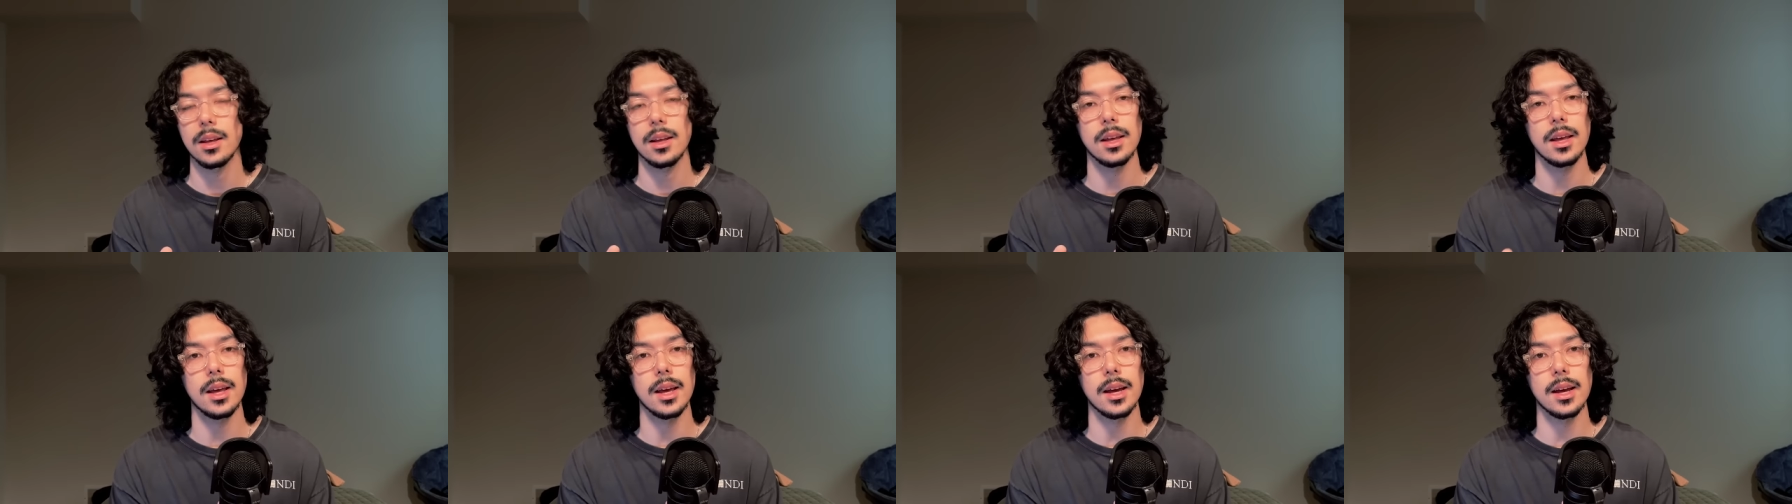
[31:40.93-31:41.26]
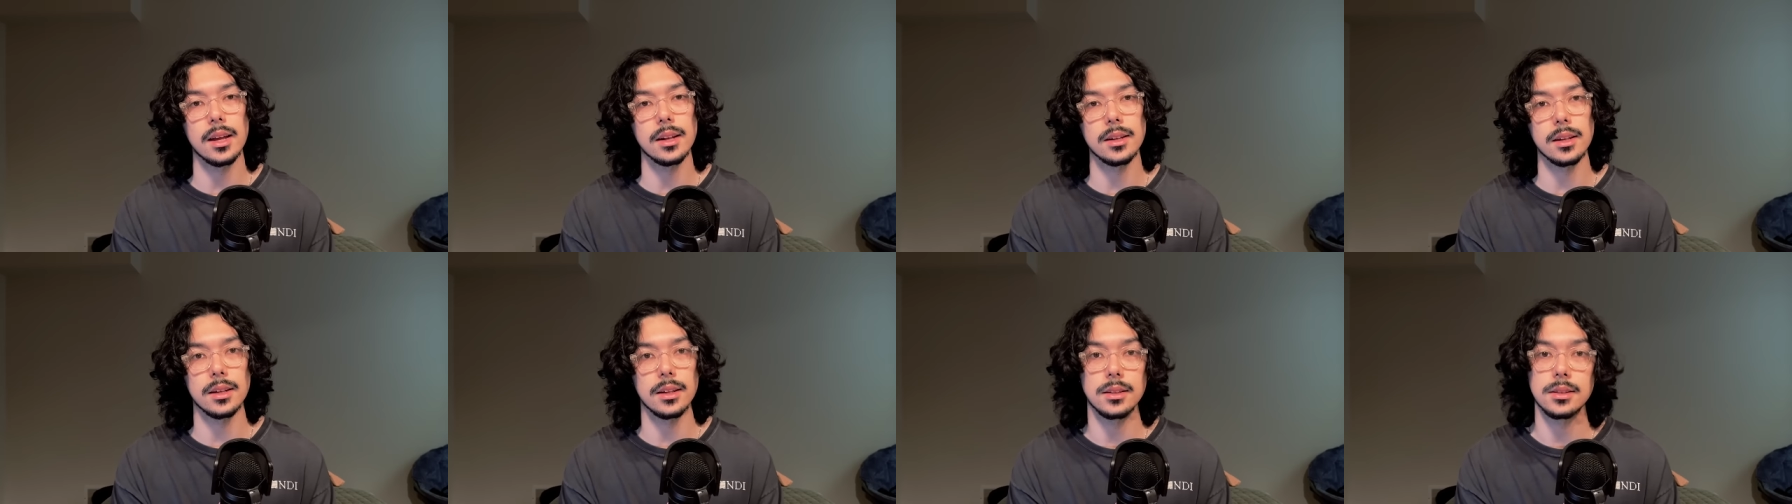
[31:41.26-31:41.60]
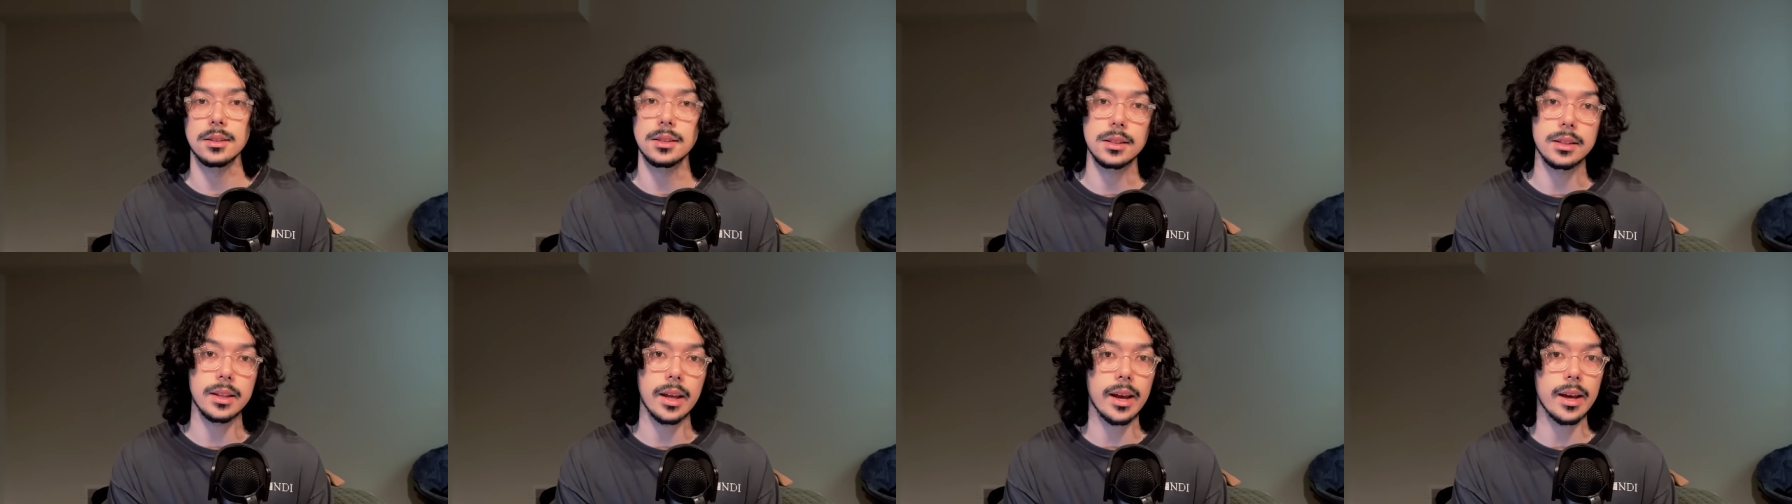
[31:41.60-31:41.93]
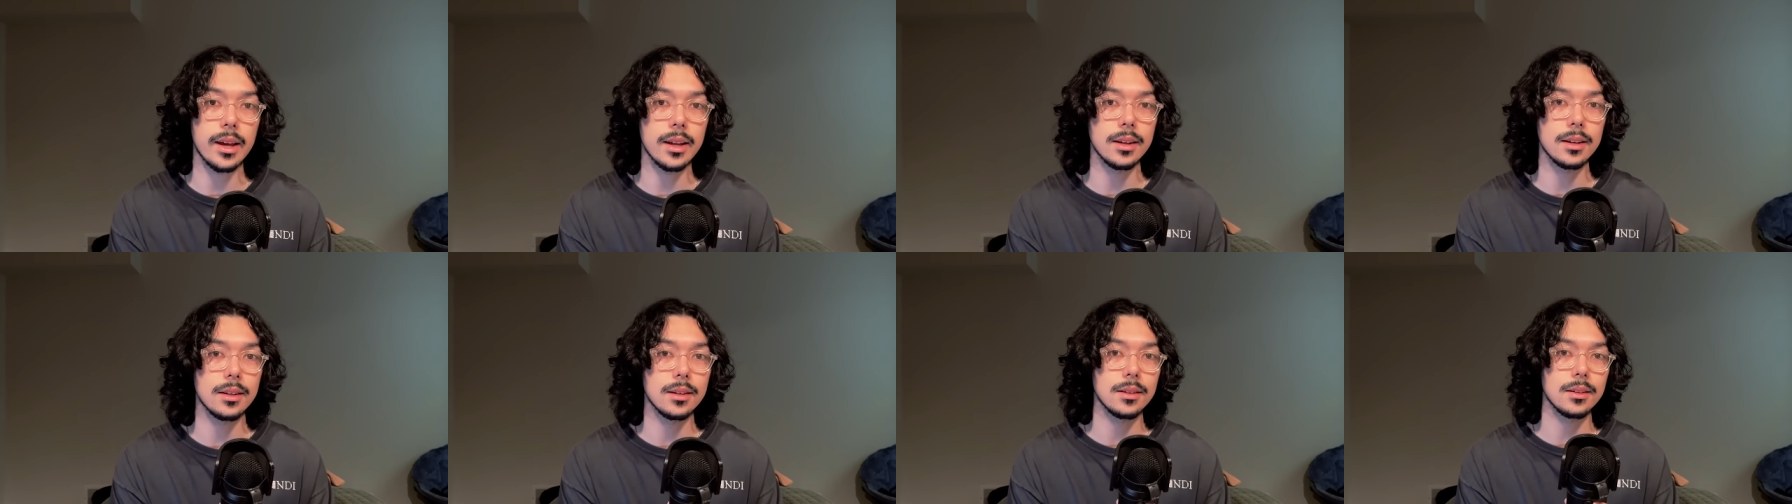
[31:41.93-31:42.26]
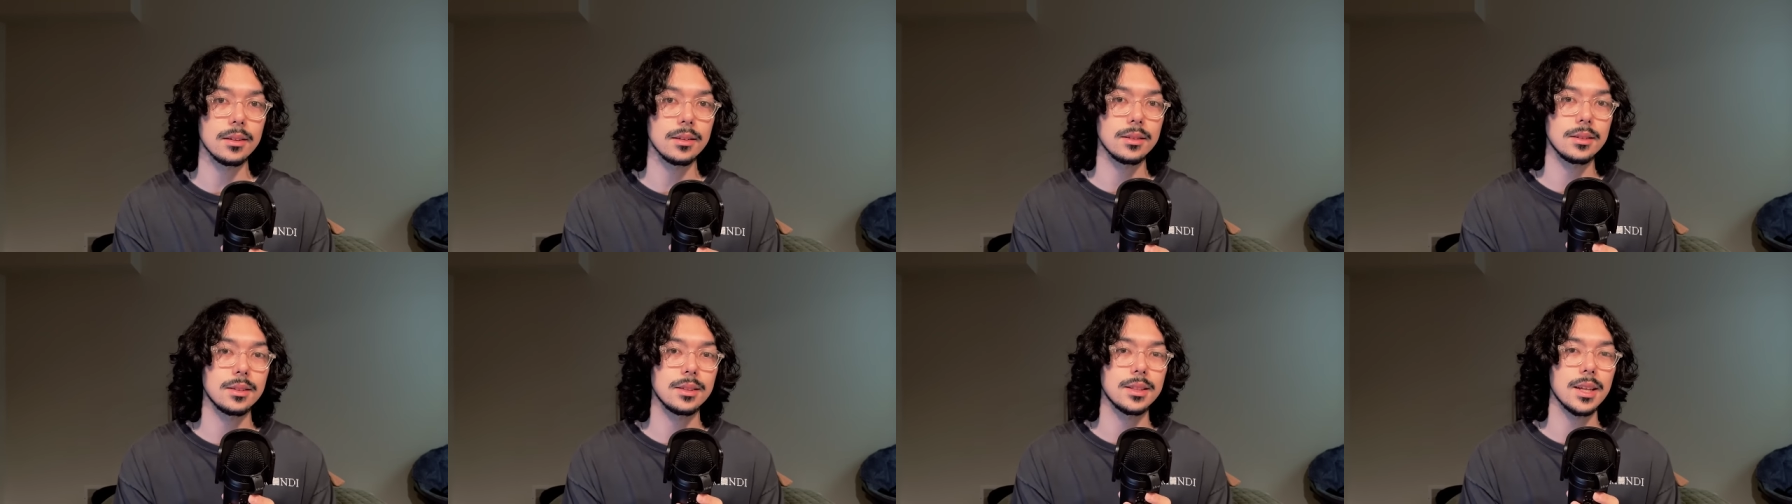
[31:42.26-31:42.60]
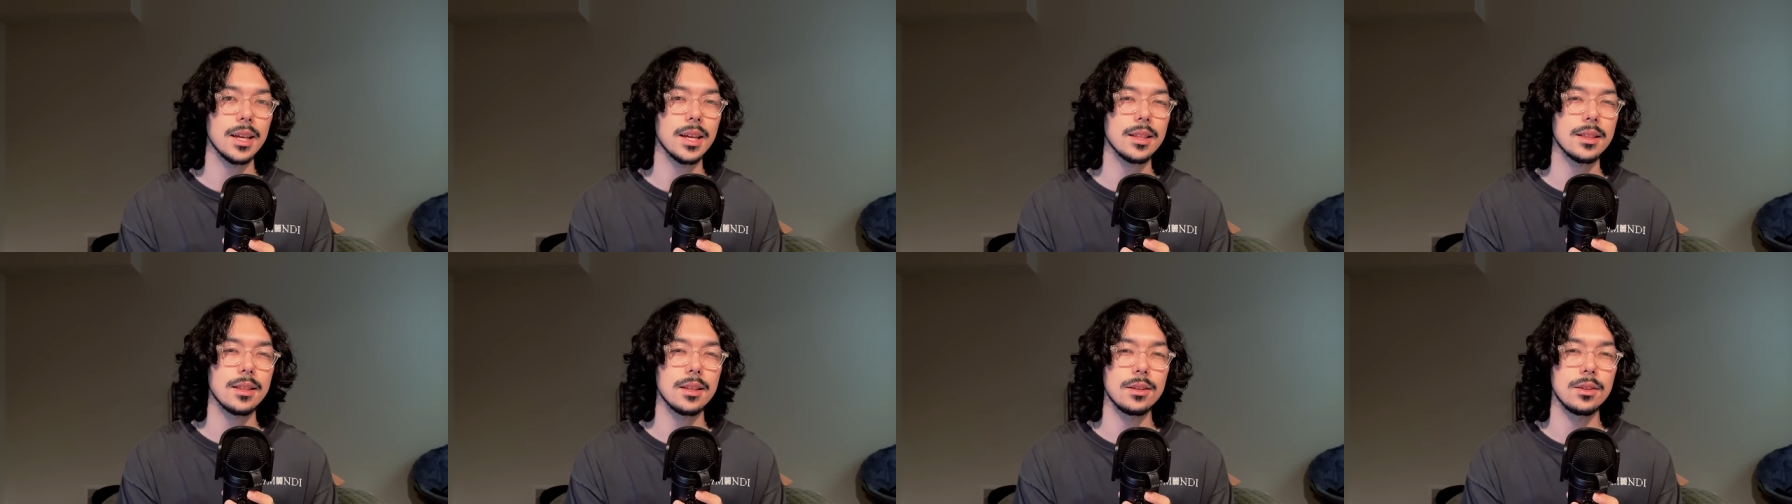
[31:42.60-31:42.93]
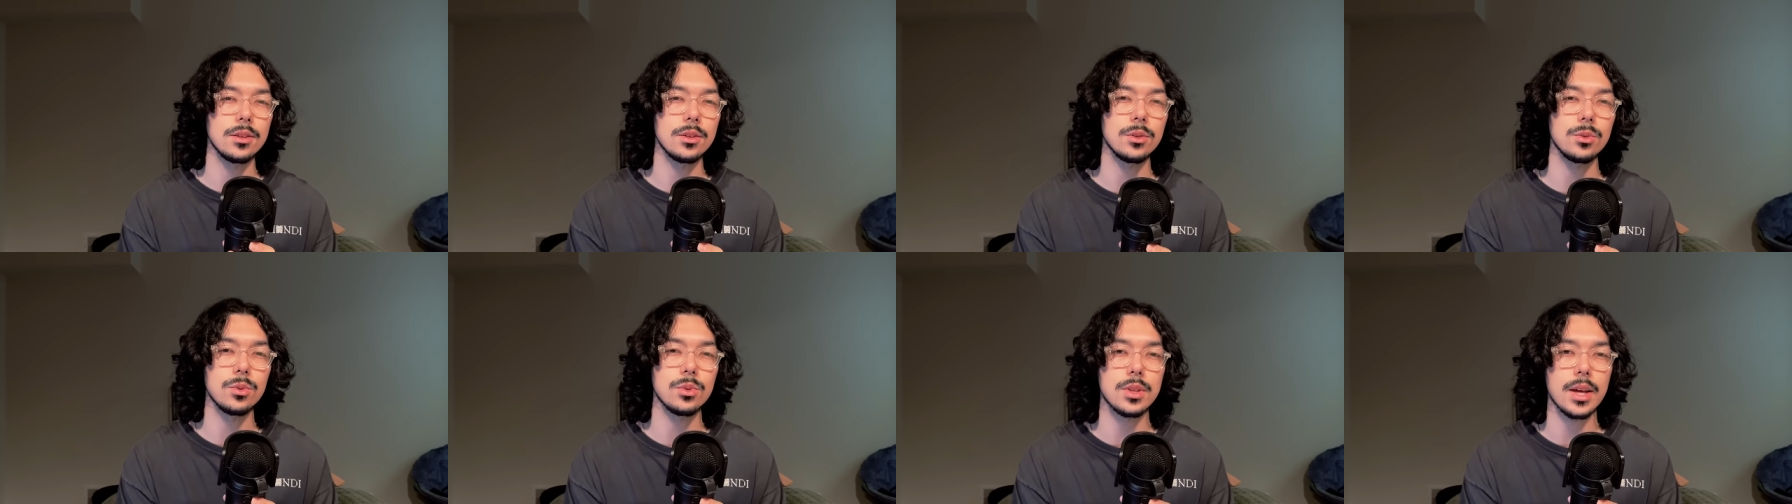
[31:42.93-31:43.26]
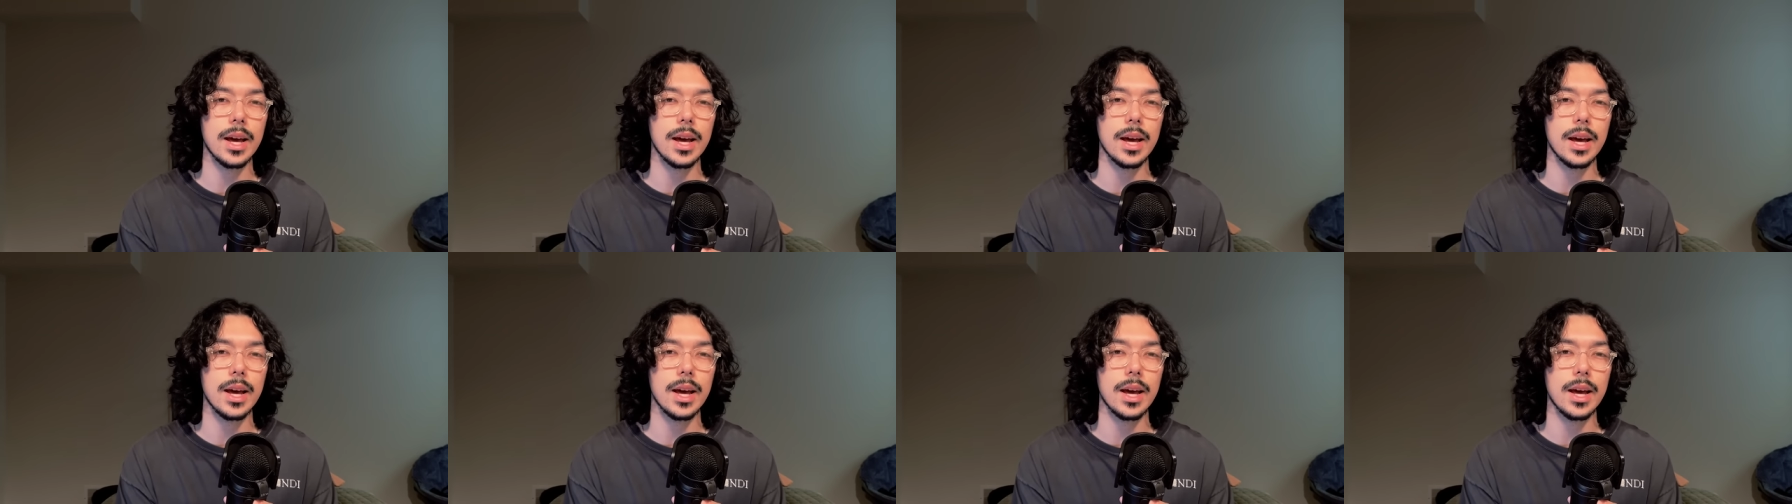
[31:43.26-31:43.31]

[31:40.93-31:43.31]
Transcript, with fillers: and instead take the youth